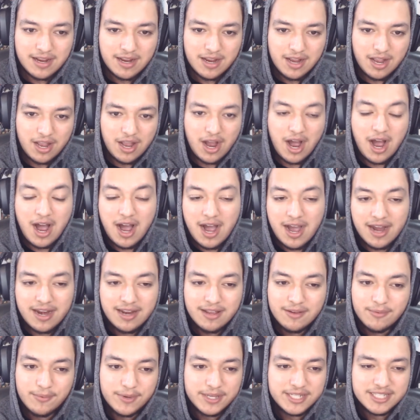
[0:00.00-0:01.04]
god,
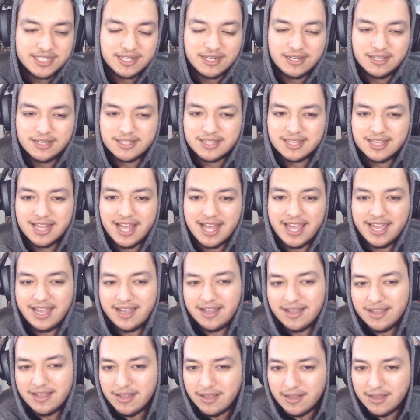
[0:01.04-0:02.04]
which looked like